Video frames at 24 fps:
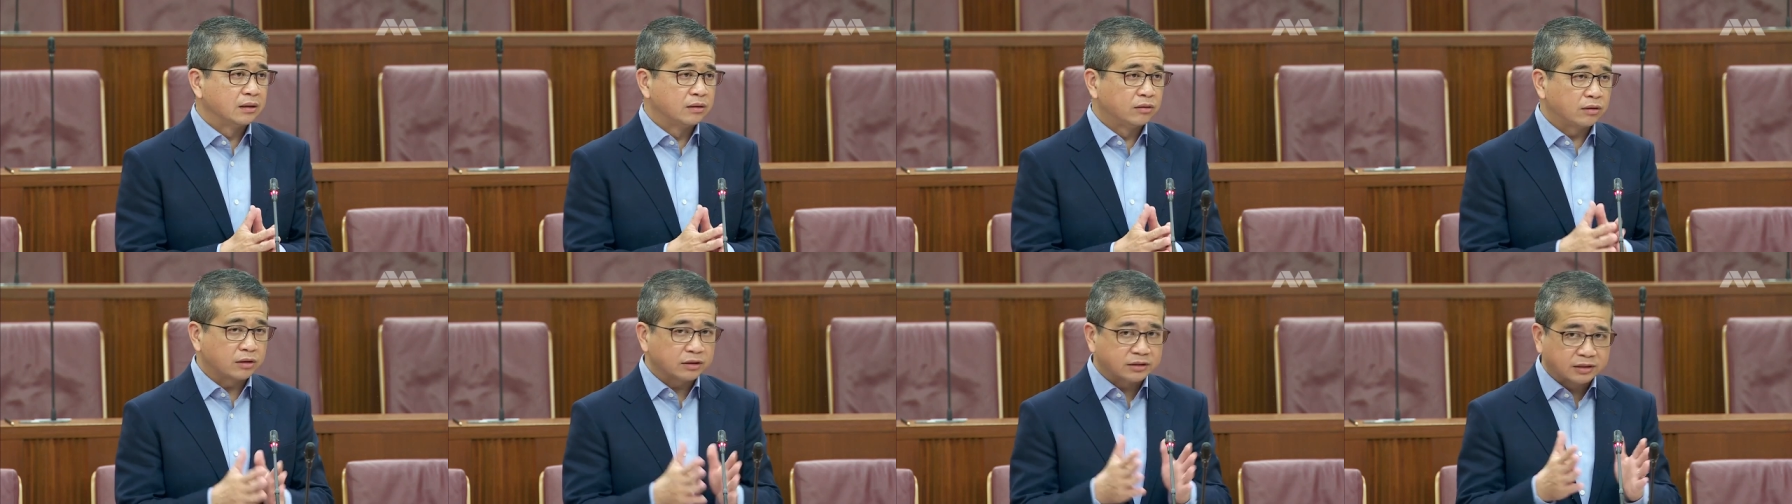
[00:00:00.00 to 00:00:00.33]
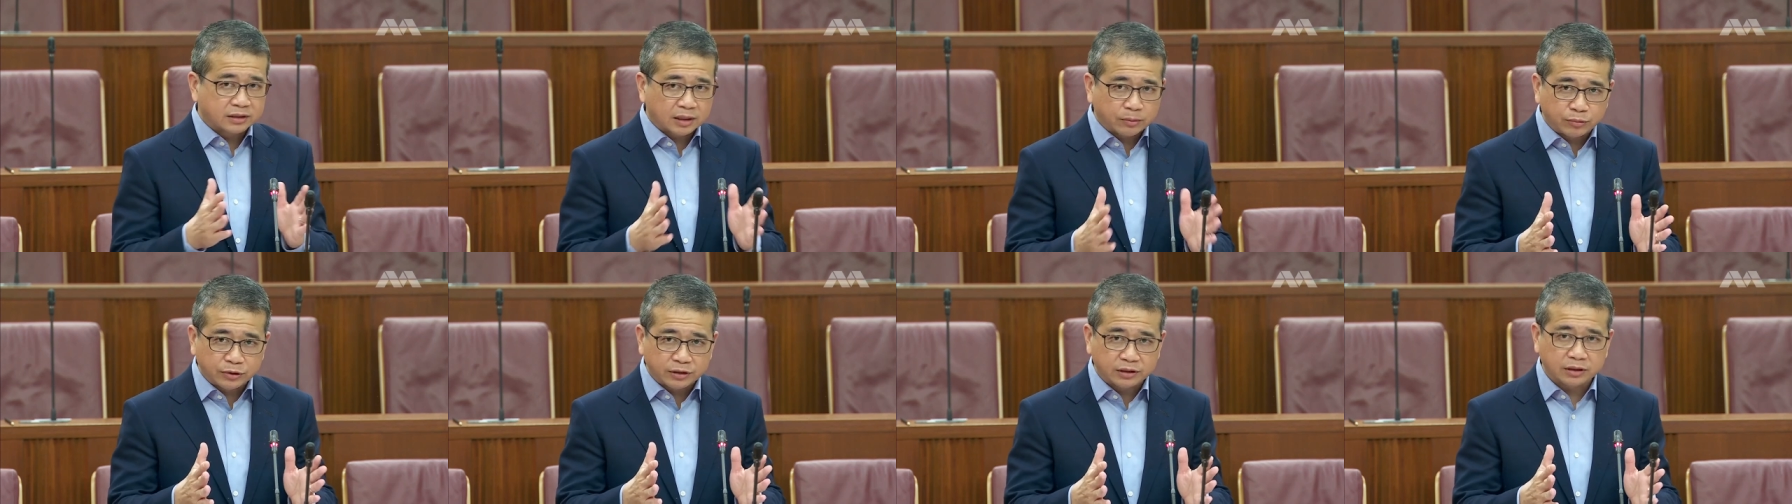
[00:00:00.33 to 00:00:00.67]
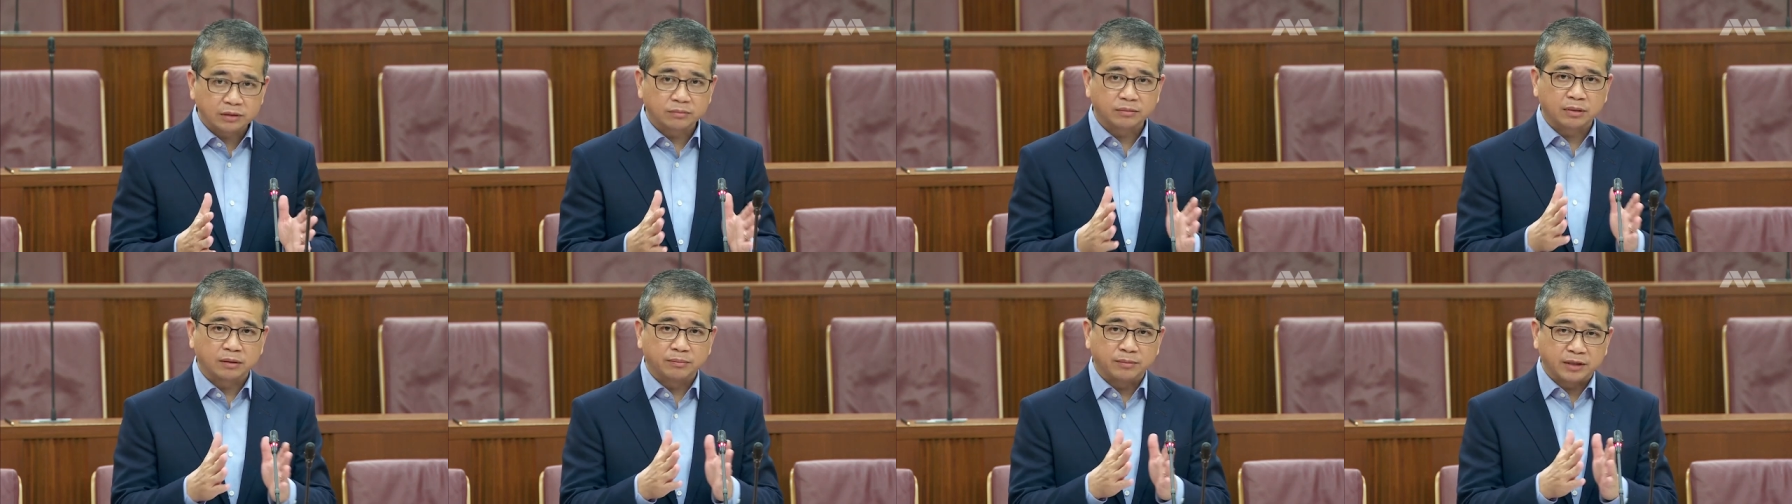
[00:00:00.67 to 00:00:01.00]
not
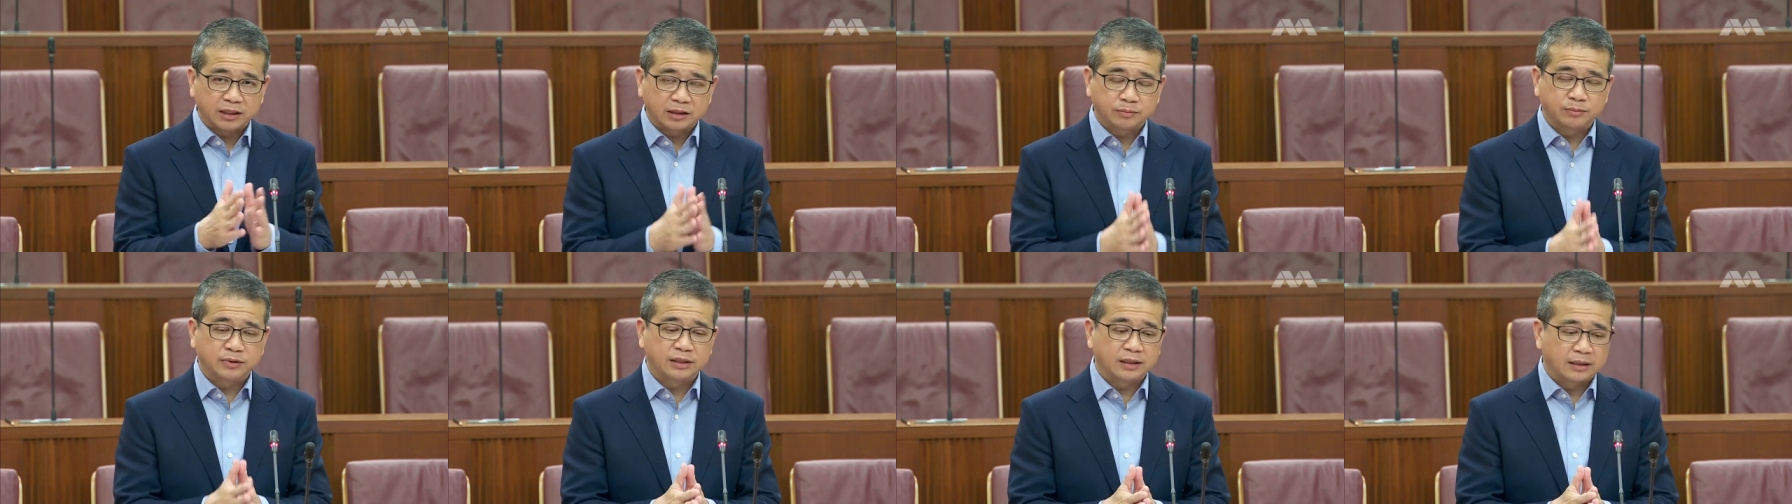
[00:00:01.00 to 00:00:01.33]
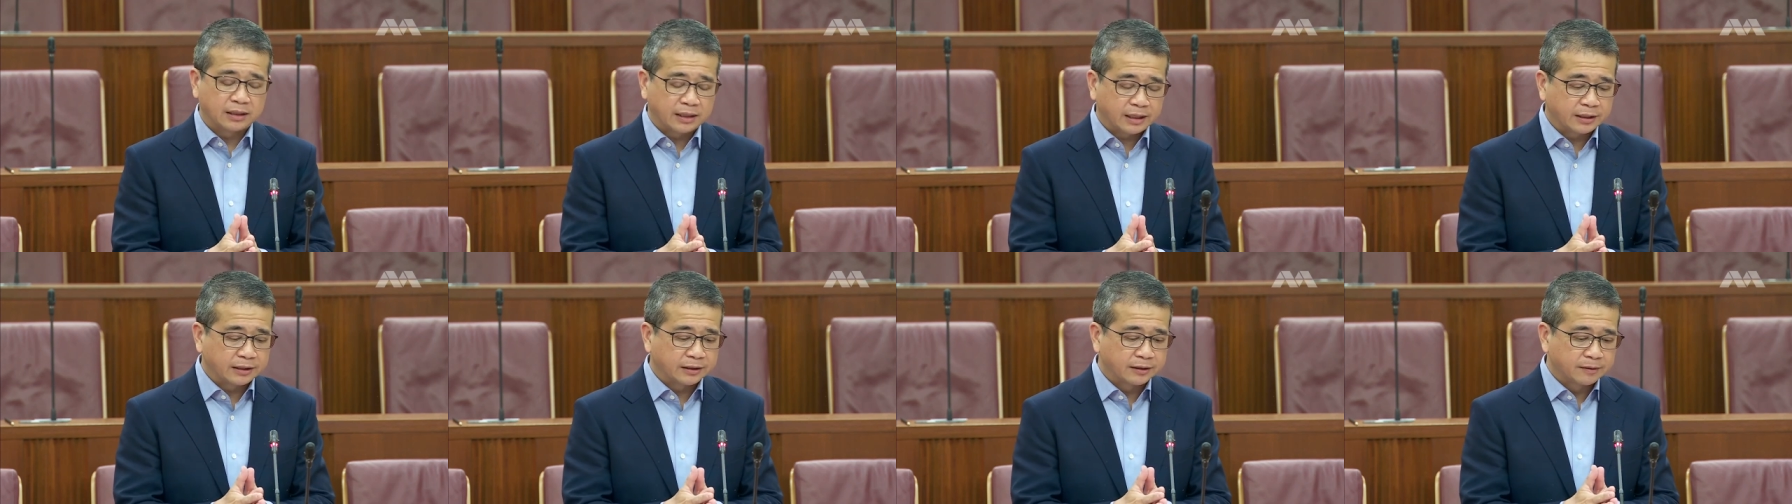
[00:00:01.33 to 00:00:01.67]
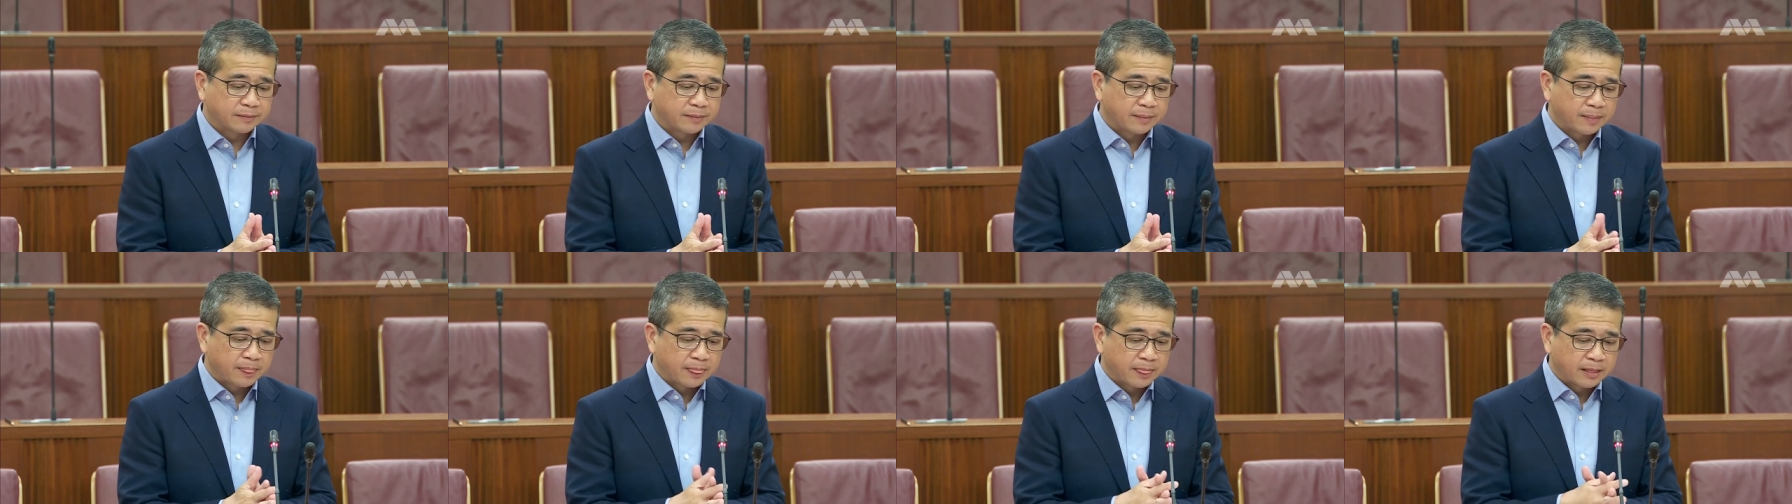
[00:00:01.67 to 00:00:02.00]
separated, but best be aligned.
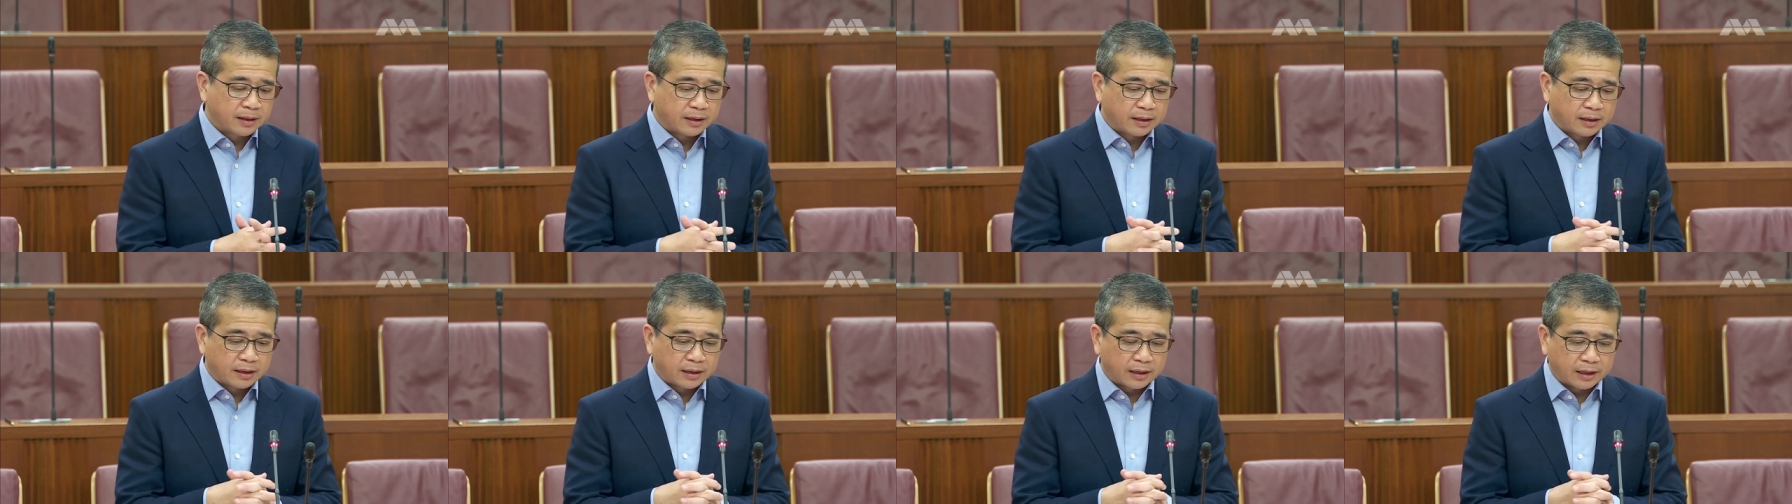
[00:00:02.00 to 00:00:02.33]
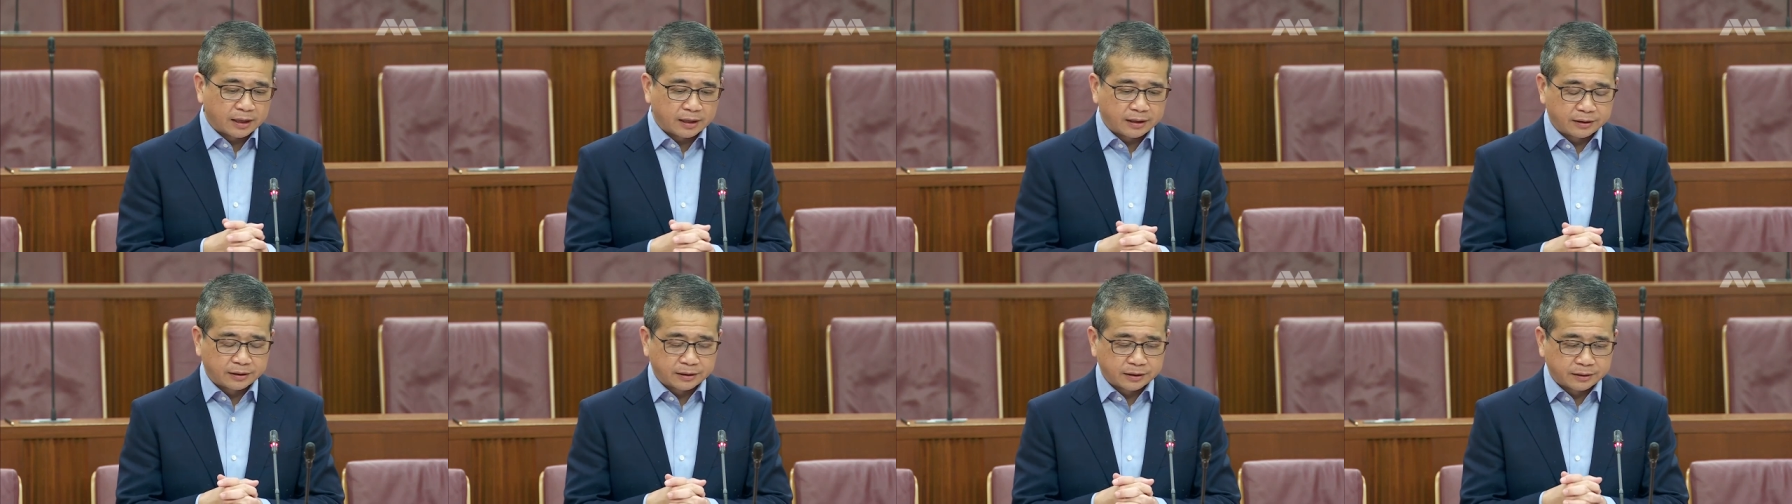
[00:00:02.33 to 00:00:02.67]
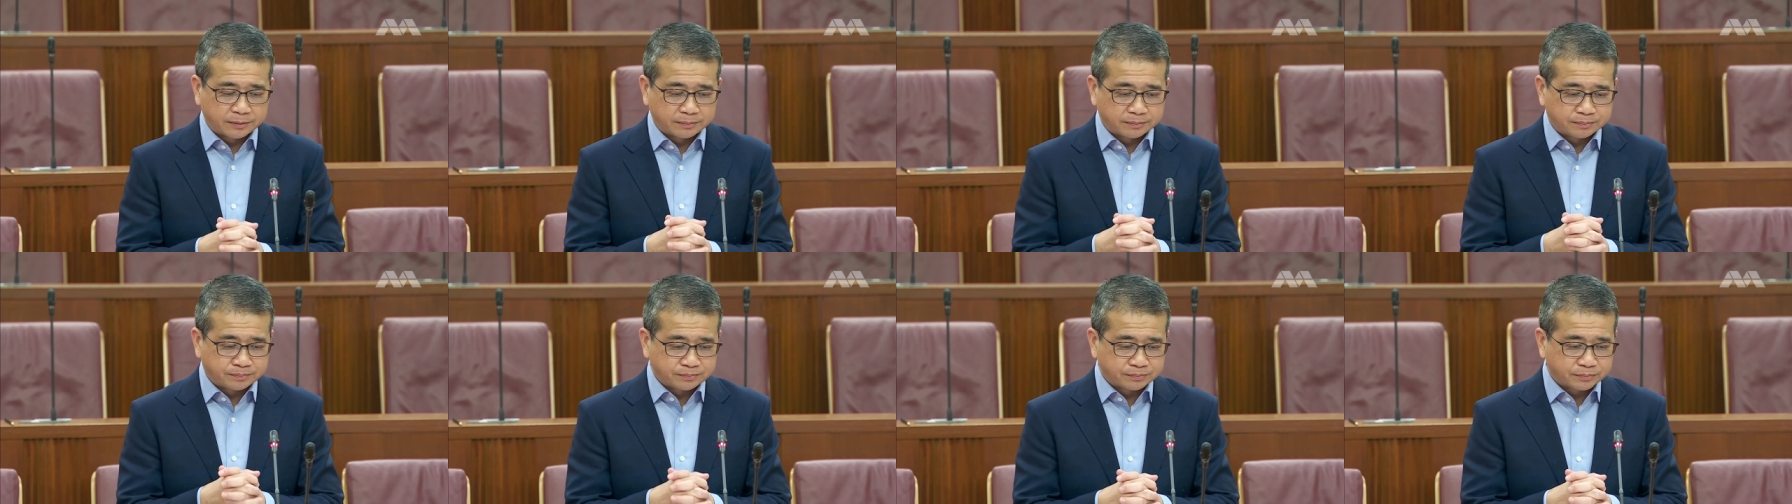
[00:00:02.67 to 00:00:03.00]
And
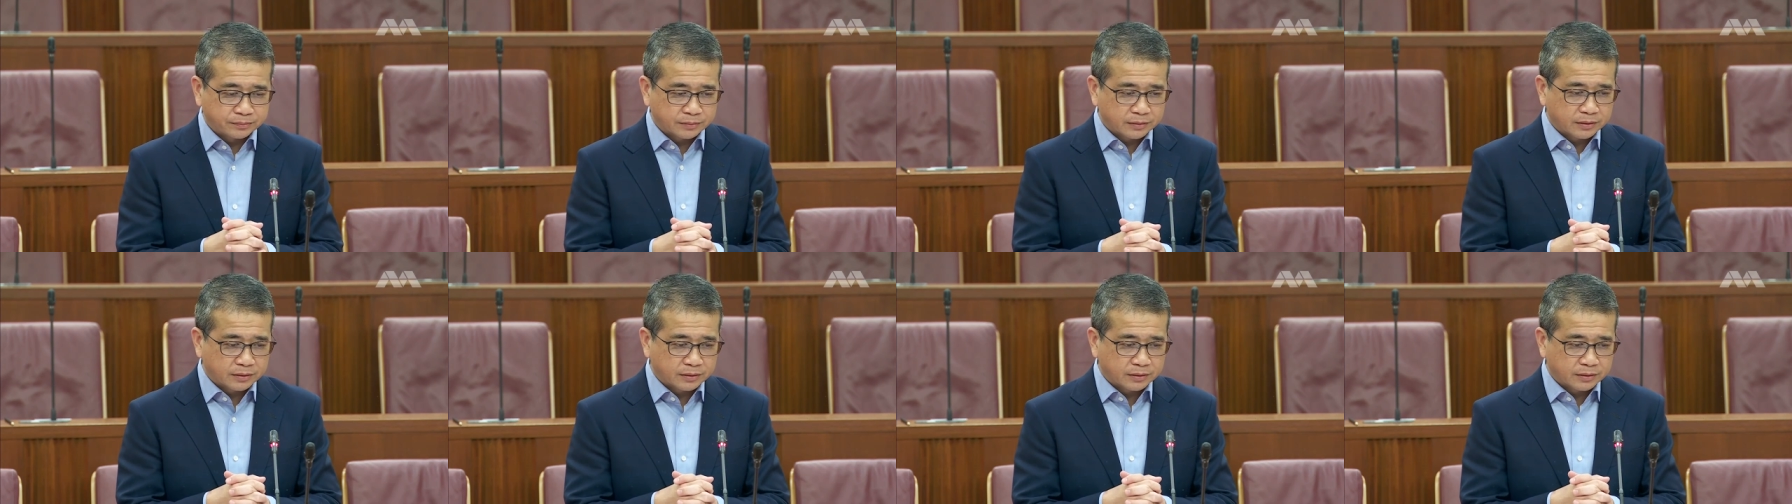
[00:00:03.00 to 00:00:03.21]
um,